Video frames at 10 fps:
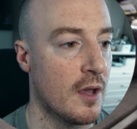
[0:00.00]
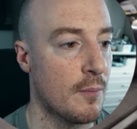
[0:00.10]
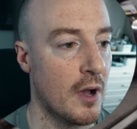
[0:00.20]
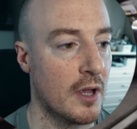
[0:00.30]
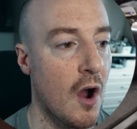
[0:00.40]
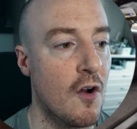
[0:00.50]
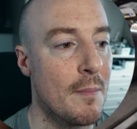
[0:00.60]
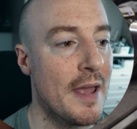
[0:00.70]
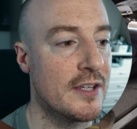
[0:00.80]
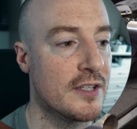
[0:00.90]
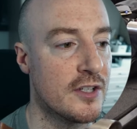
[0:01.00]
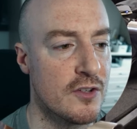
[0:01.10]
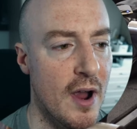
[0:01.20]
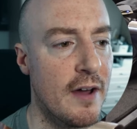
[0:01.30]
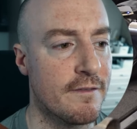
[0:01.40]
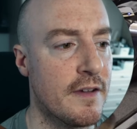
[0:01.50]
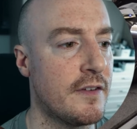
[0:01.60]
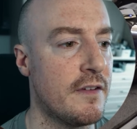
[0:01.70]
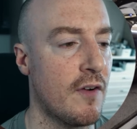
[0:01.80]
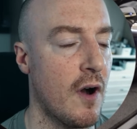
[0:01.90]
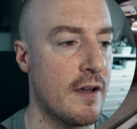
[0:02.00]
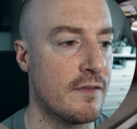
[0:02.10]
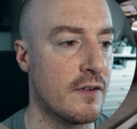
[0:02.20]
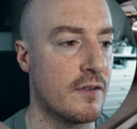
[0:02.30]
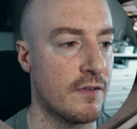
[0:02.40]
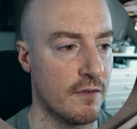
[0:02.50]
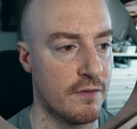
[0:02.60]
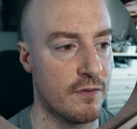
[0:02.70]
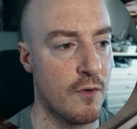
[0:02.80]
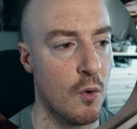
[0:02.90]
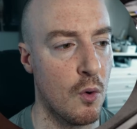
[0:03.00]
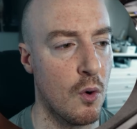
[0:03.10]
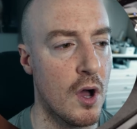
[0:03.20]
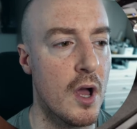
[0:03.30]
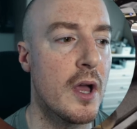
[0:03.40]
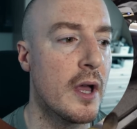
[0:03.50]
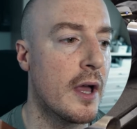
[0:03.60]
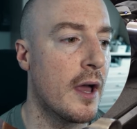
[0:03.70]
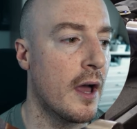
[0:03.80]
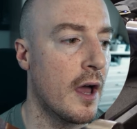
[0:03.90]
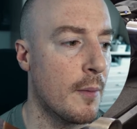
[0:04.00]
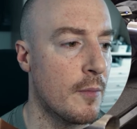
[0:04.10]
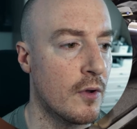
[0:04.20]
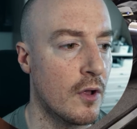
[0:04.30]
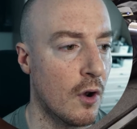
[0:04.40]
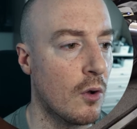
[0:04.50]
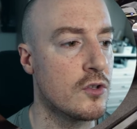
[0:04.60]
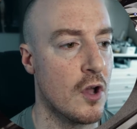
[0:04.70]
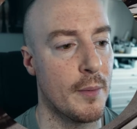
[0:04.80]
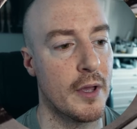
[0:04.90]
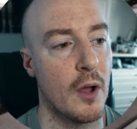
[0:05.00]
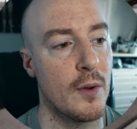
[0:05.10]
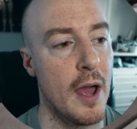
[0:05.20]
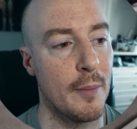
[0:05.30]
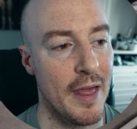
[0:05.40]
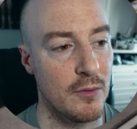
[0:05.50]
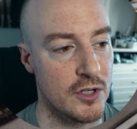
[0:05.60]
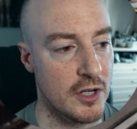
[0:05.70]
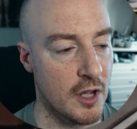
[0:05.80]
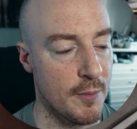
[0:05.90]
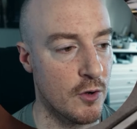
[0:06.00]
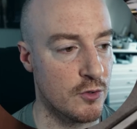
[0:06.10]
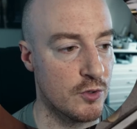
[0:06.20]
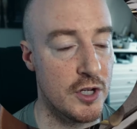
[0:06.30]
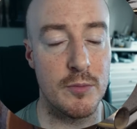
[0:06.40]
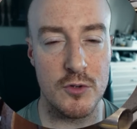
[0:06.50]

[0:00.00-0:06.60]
My current best is around 55 for 4 a long time ago now, but that was in a commercial gym.